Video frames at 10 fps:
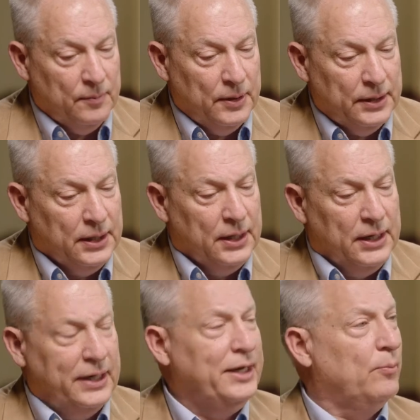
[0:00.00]
but
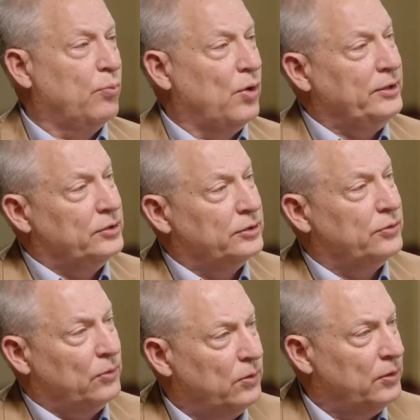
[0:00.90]
it embraces
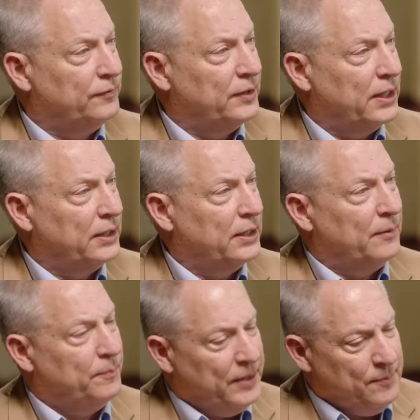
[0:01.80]
all of that.
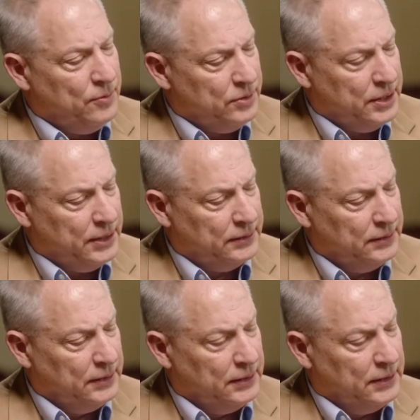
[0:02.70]
And people can
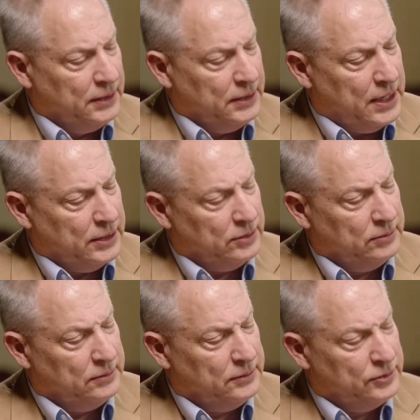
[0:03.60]

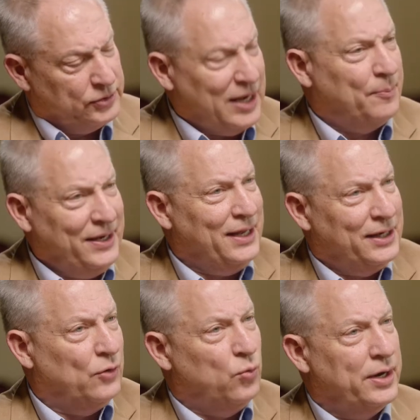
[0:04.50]
step
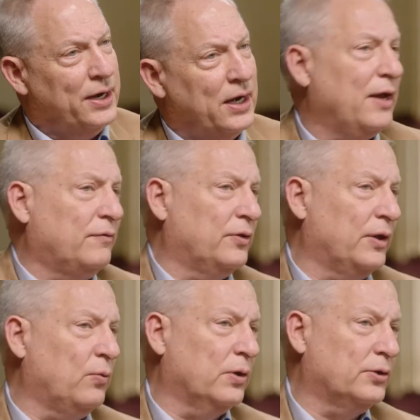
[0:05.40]
in at what level
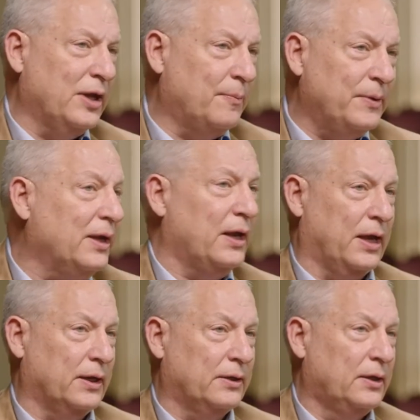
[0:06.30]
they want to step in
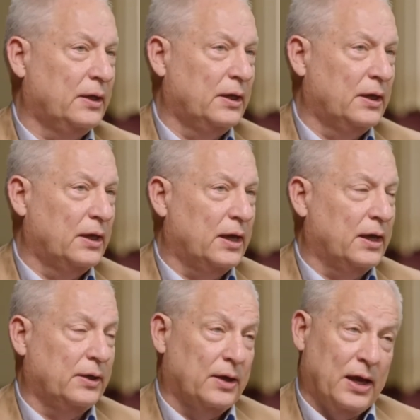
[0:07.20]
at.
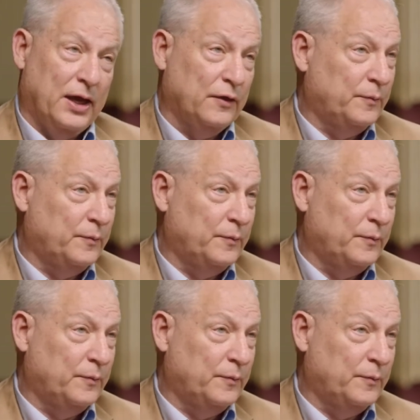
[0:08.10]
And I